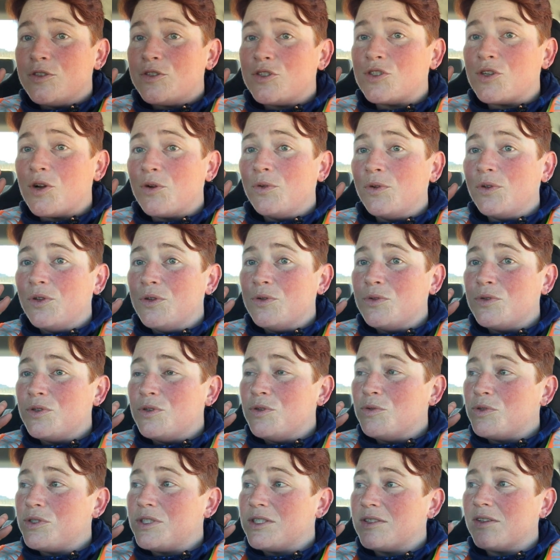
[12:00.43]
so
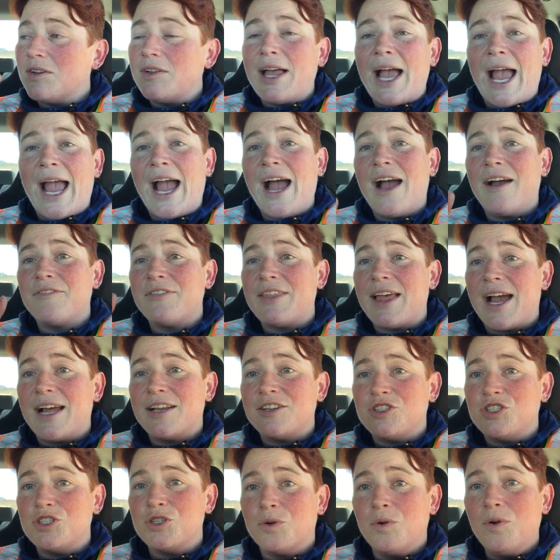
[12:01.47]
you still have
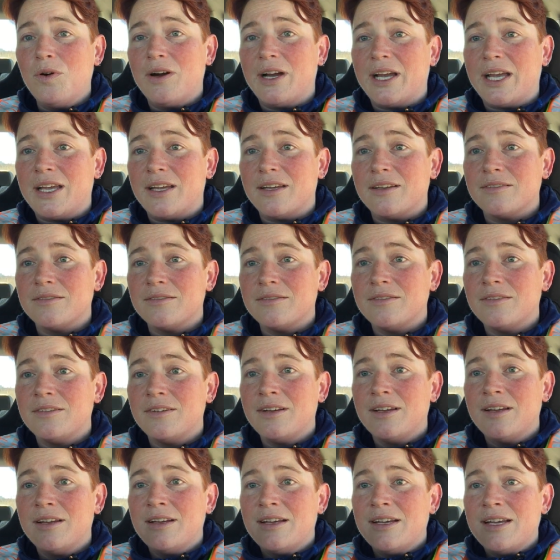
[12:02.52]
that joy,
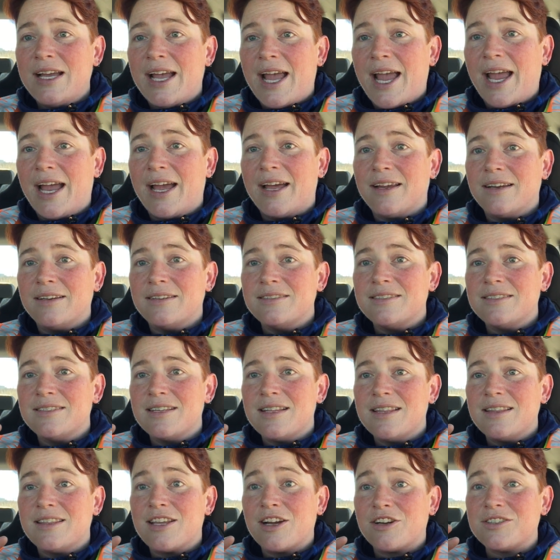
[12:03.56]

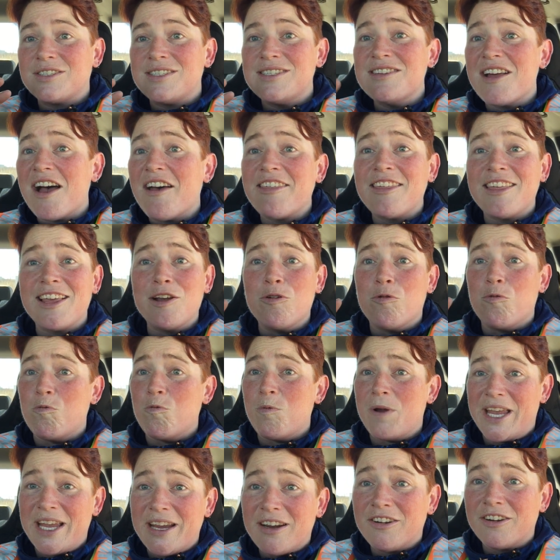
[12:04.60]
and there's
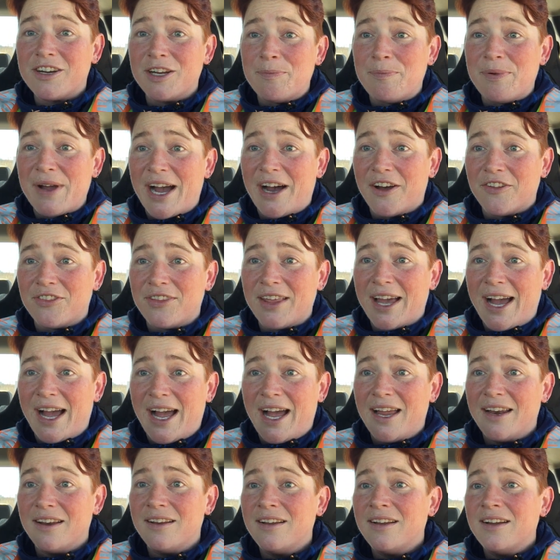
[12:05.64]
nothing weird about
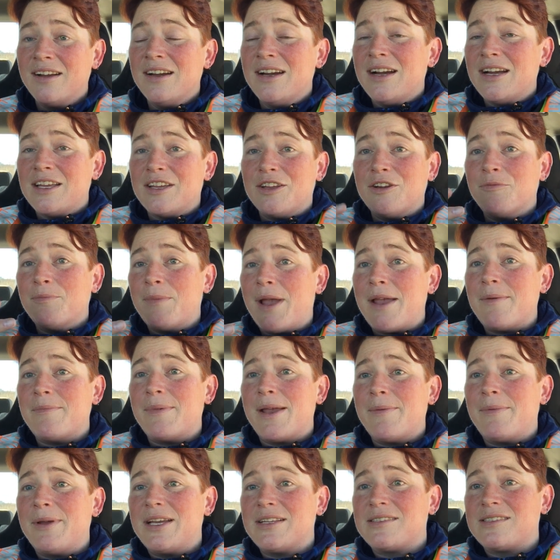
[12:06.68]
that. You know,
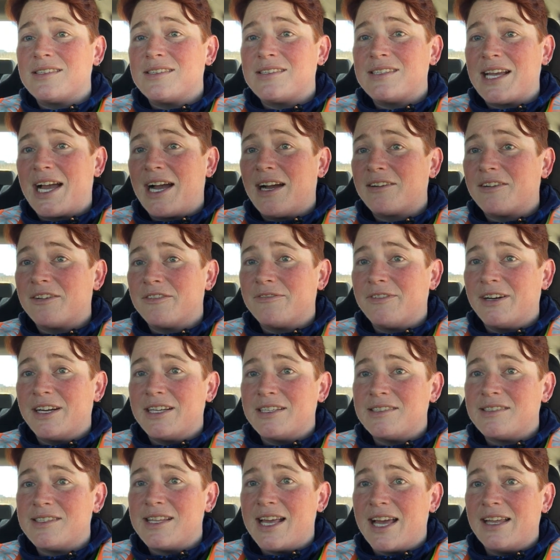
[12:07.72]
maybe it's a
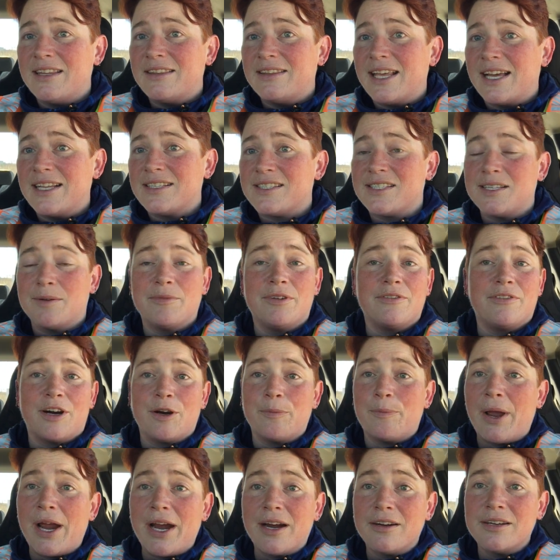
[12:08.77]
sacrifice that some of
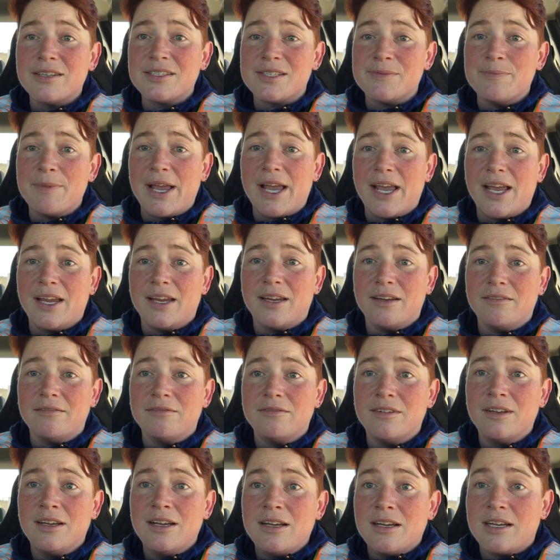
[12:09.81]
our parents
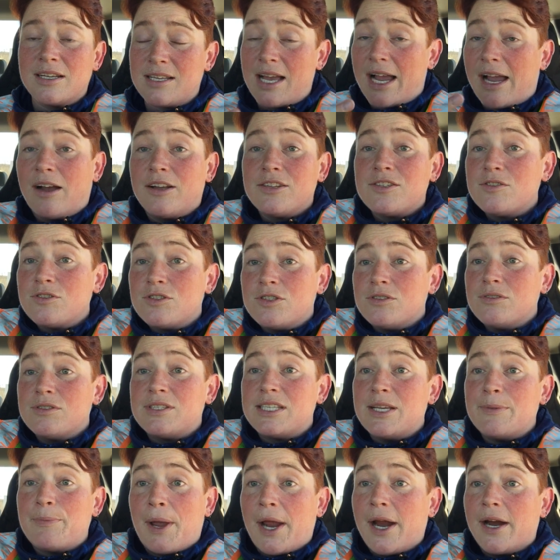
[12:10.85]
made, because I also do
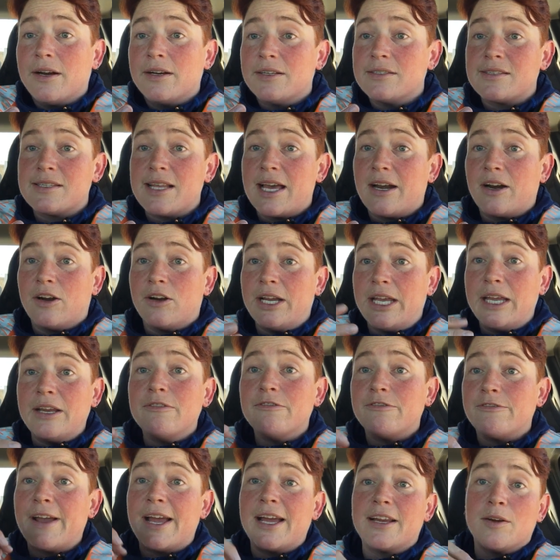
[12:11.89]
see parents that are
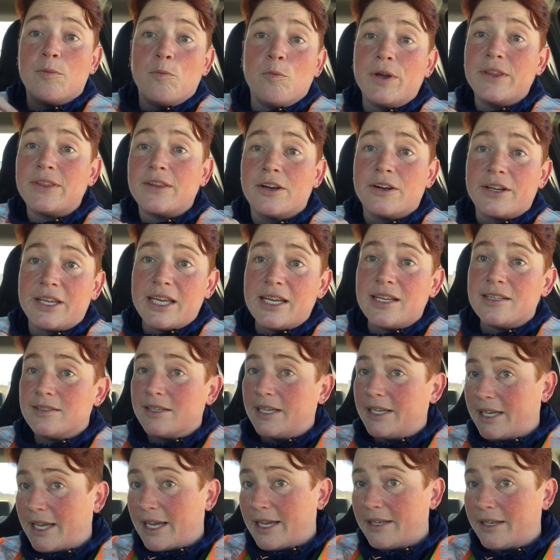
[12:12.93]
in fandom with their kids,
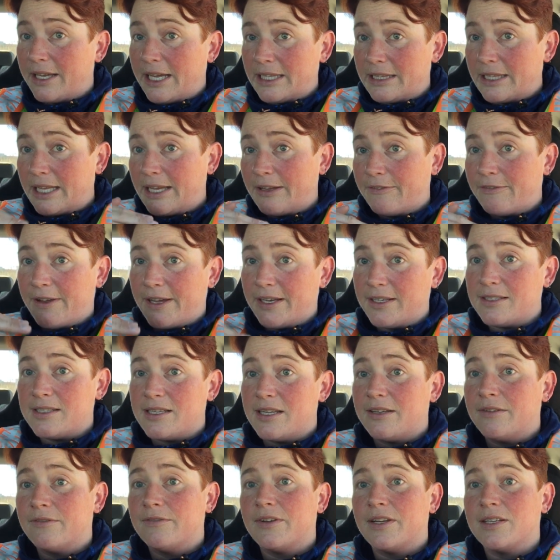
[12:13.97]
like at like
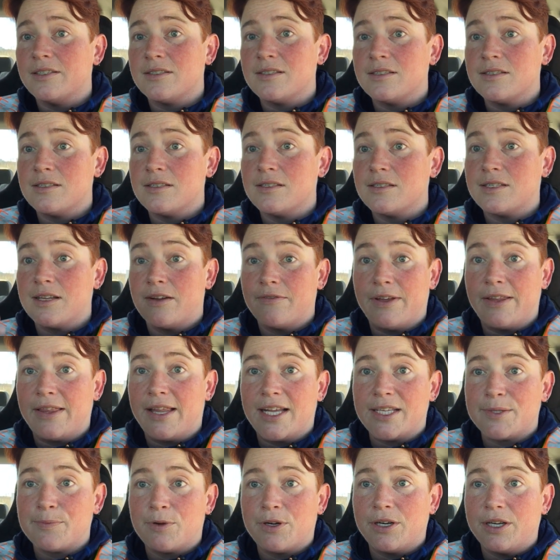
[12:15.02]
fantasy conventions and stuff, and
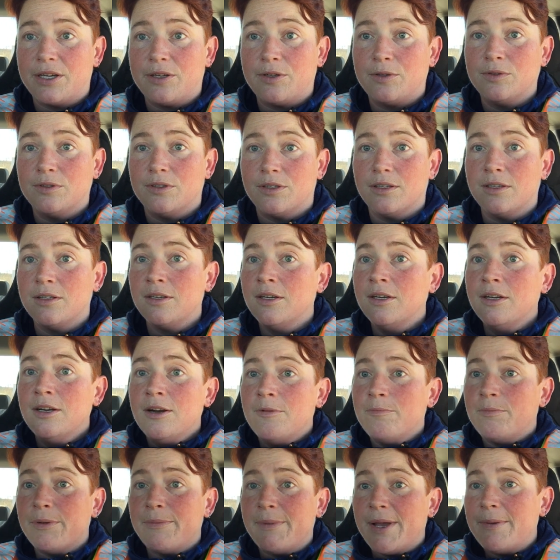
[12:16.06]
that's pretty cool.
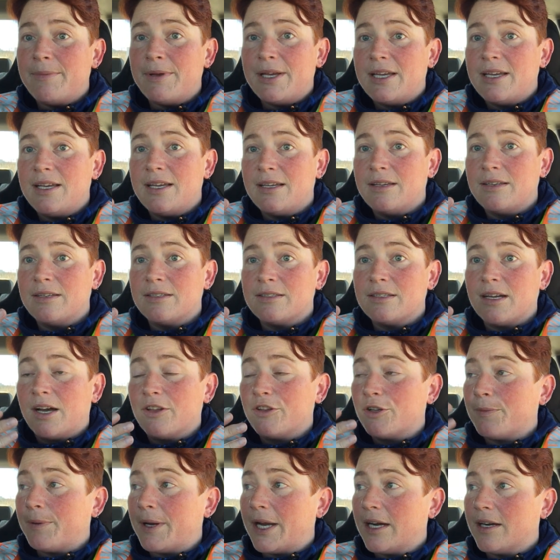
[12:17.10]
But maybe
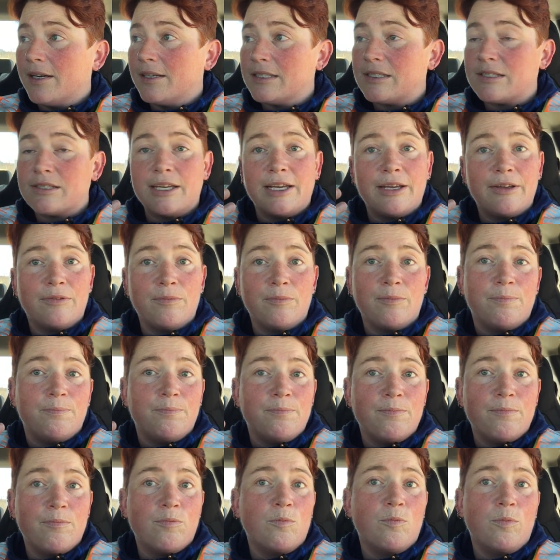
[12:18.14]
other parents, like
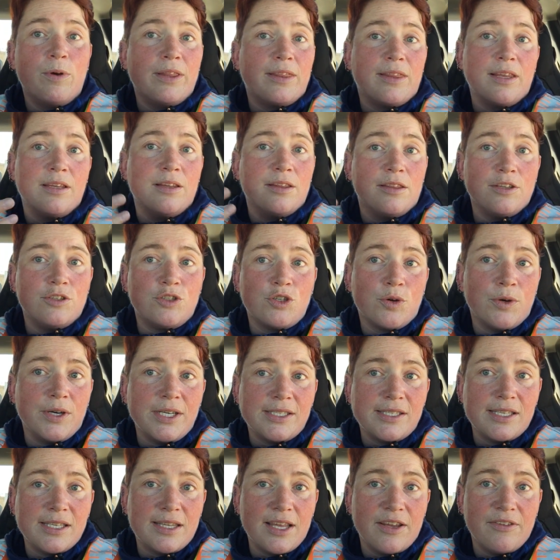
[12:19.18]
with the
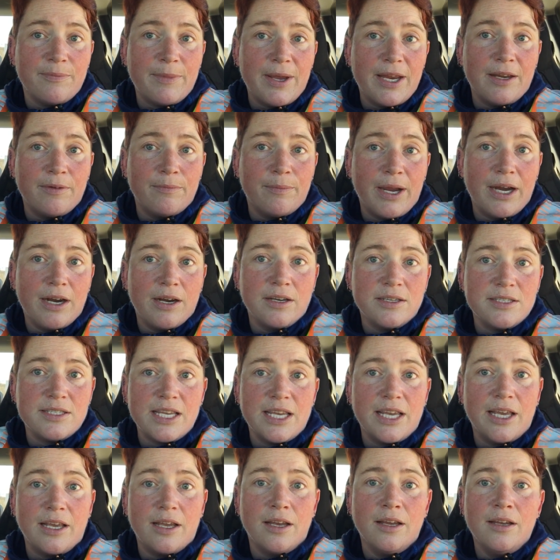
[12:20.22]
choice that they've made in
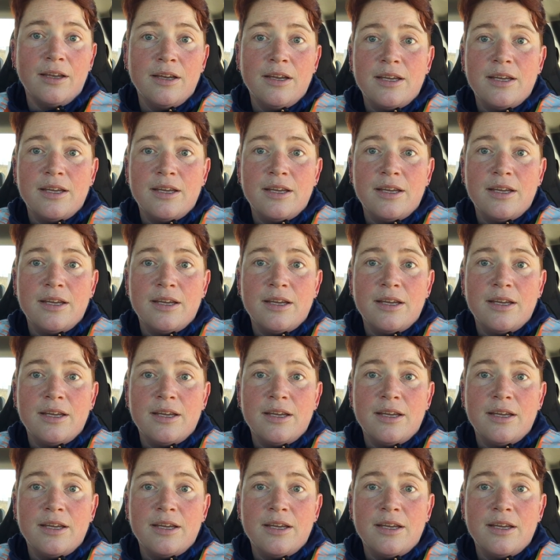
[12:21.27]
parenting,